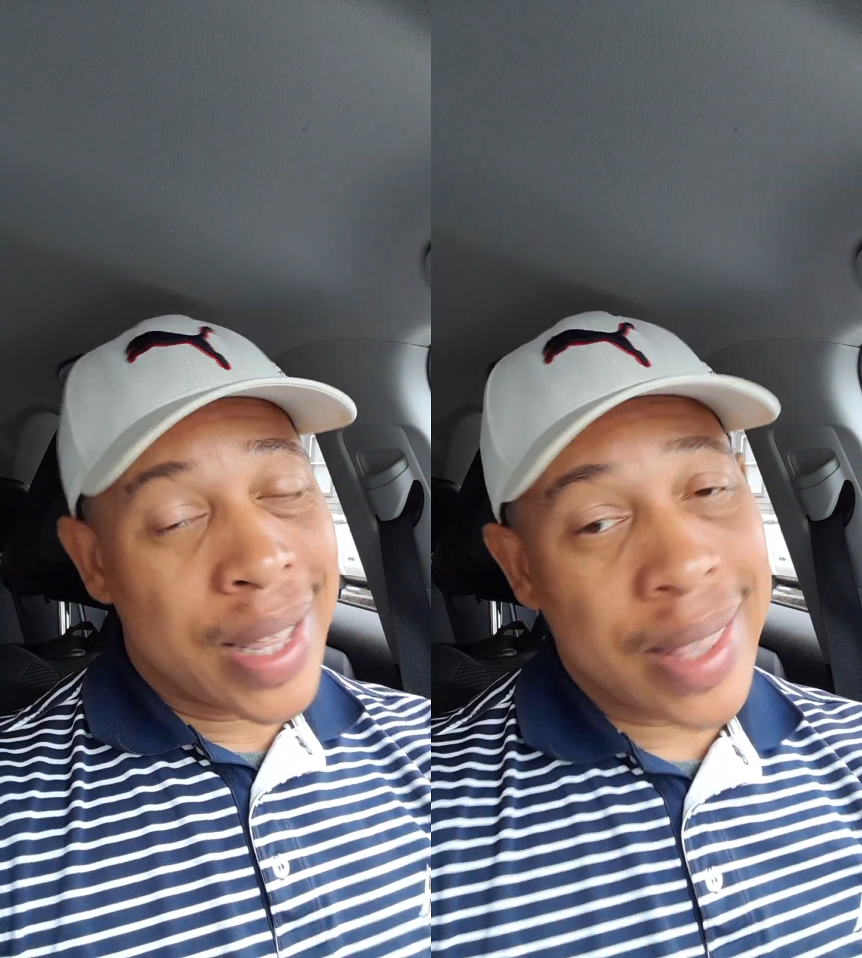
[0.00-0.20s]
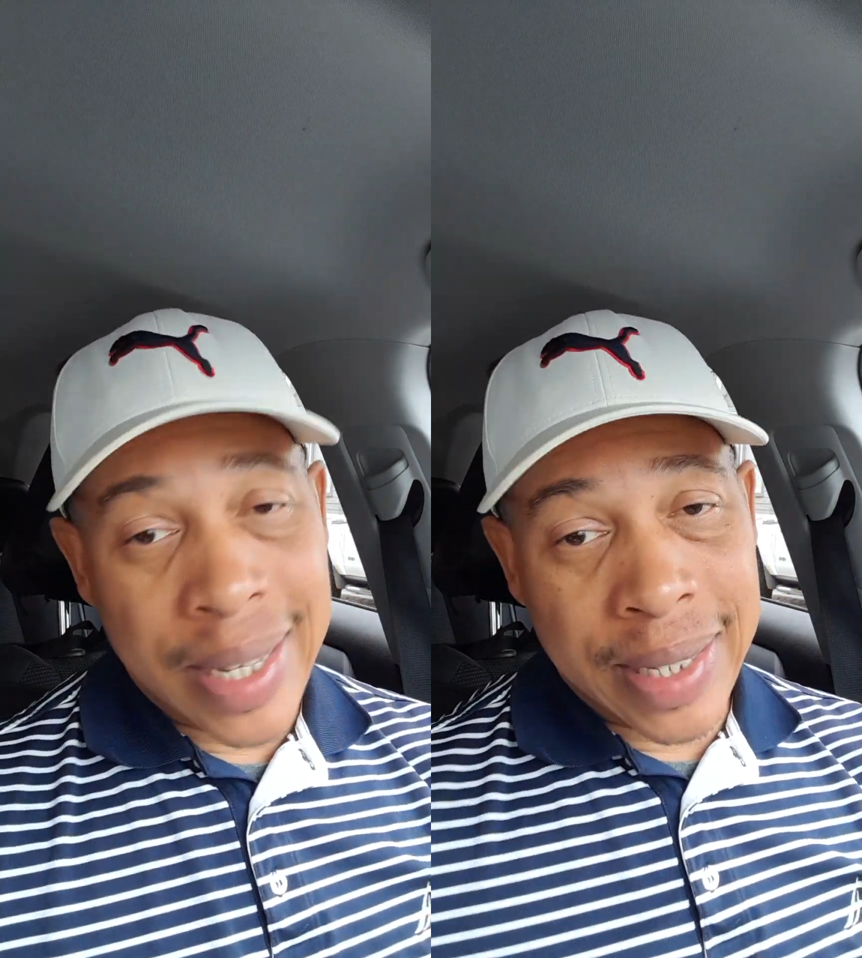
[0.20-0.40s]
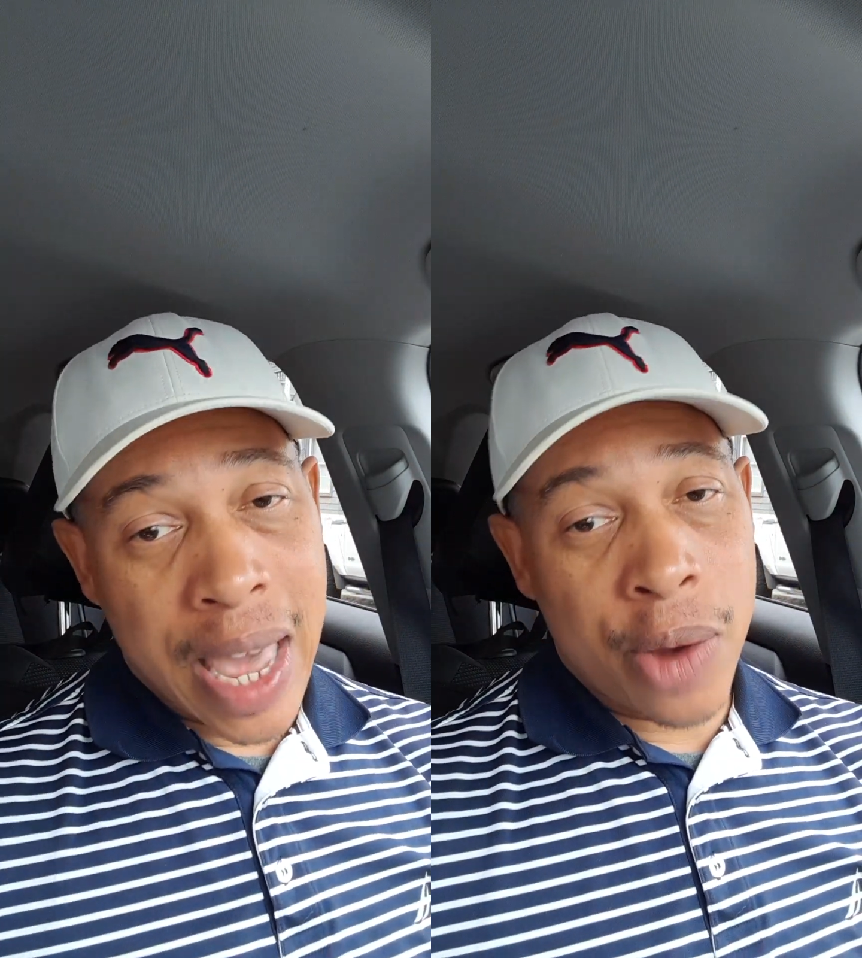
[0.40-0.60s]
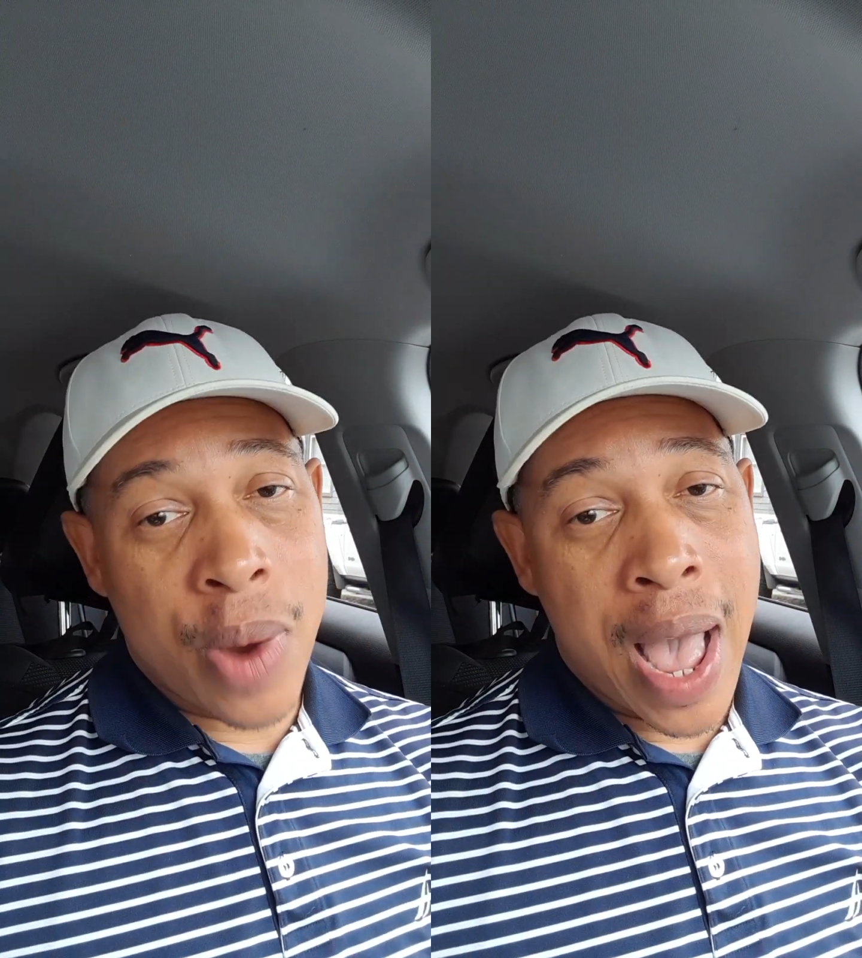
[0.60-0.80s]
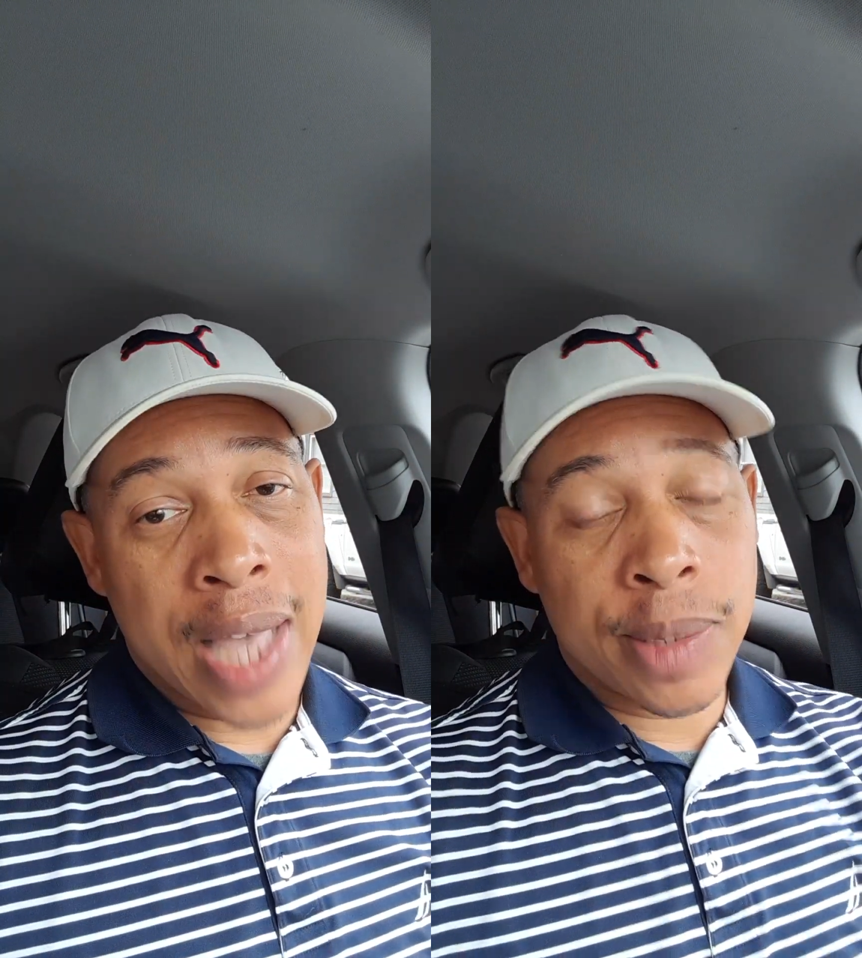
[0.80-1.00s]
these kind of
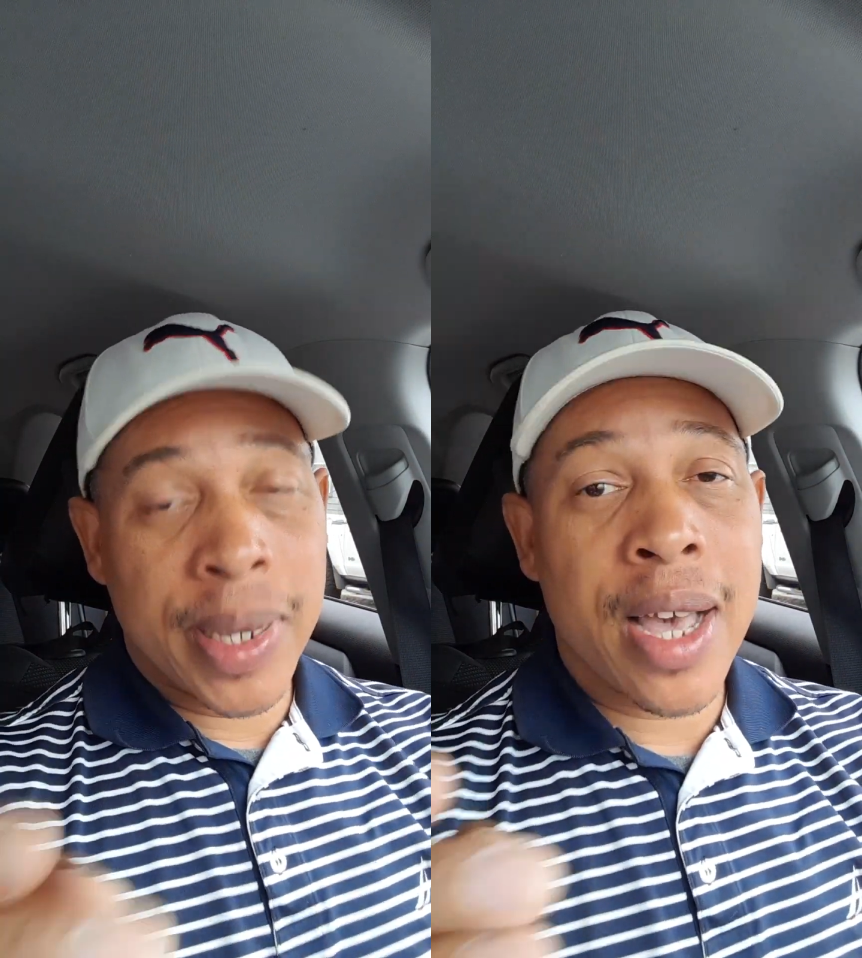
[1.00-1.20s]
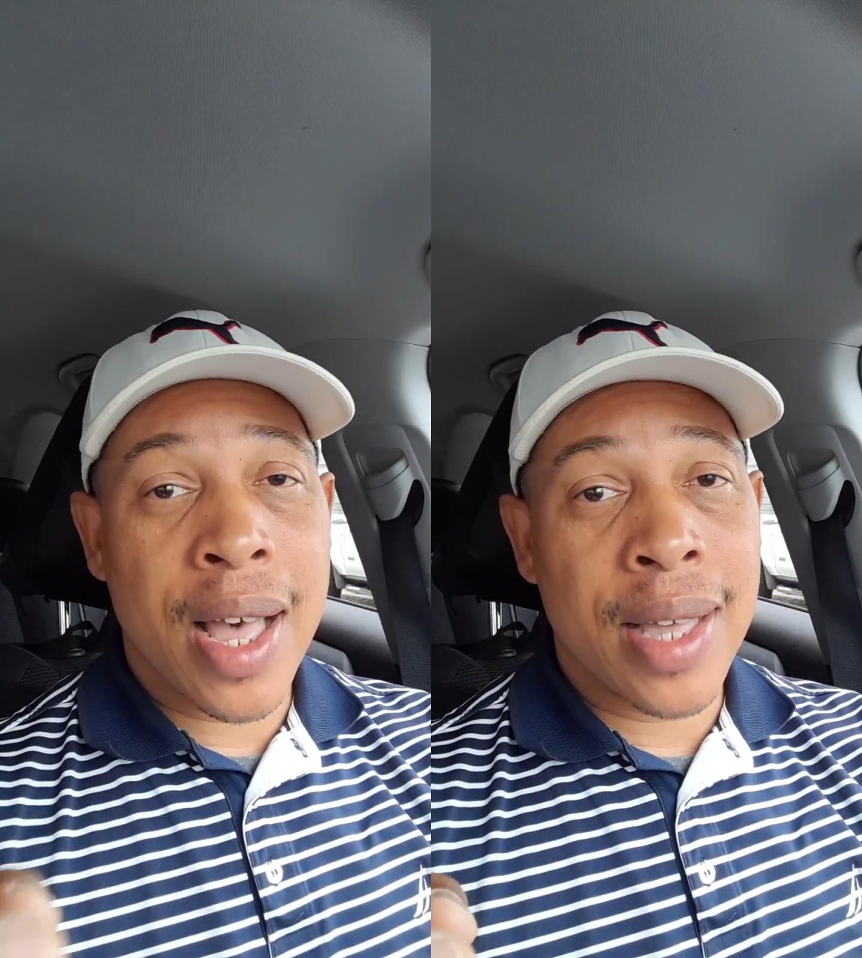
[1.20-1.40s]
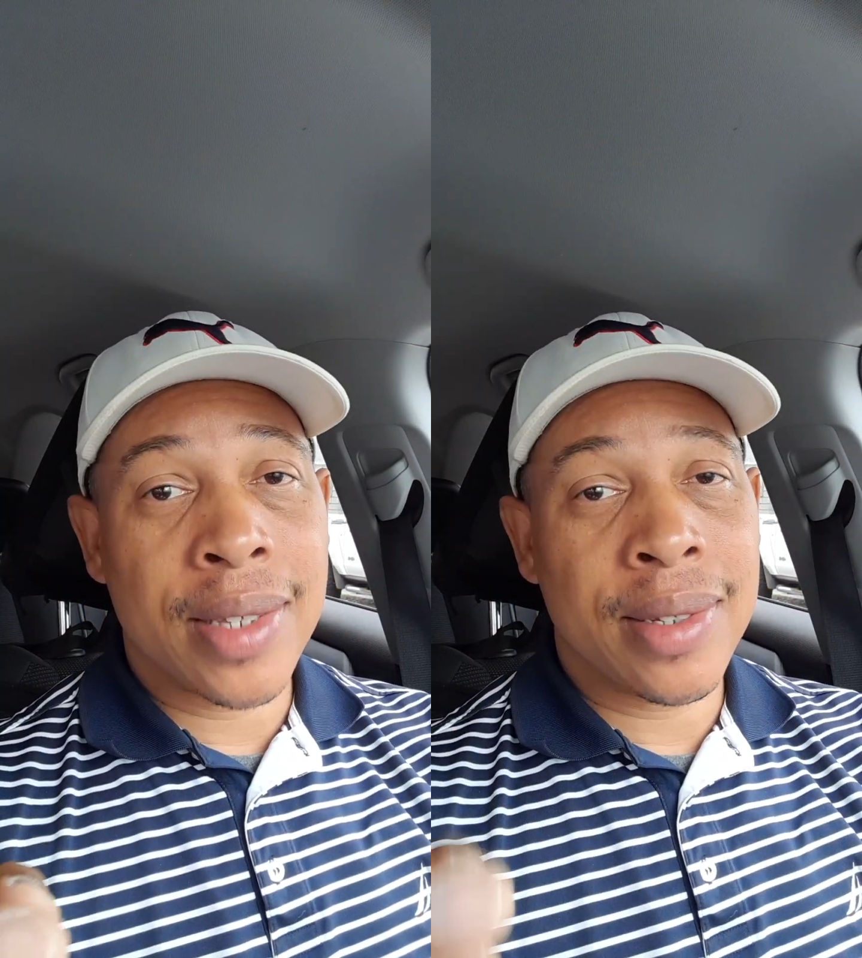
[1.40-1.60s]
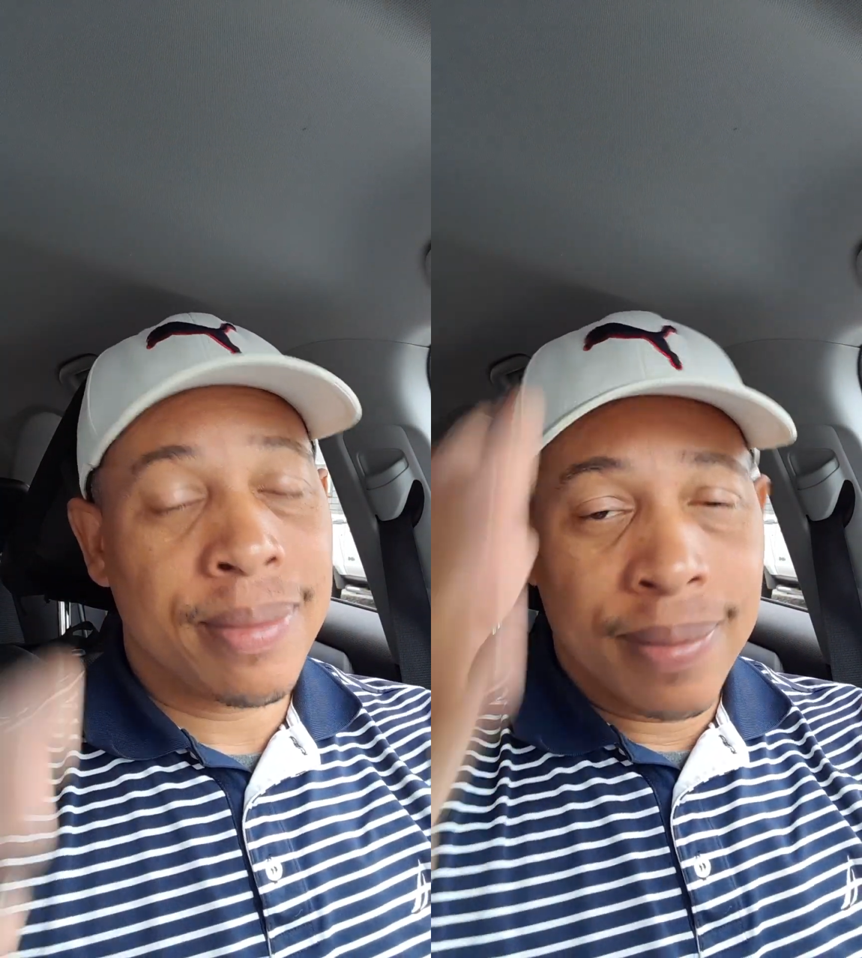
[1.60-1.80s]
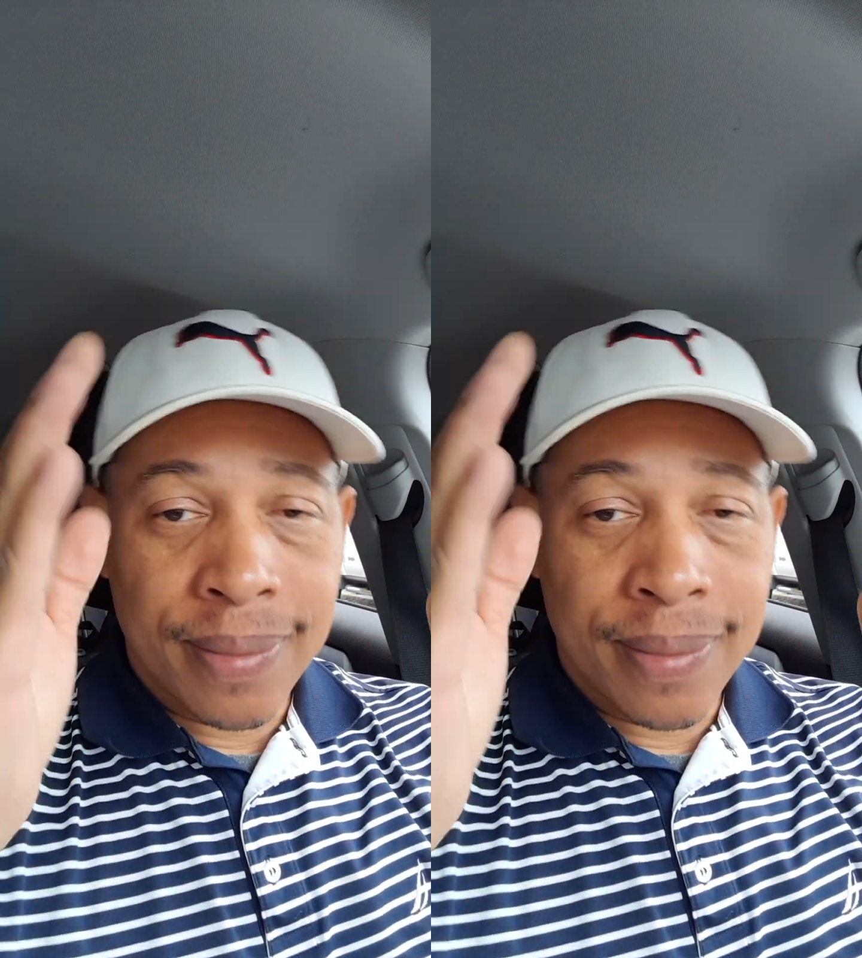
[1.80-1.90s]
rides because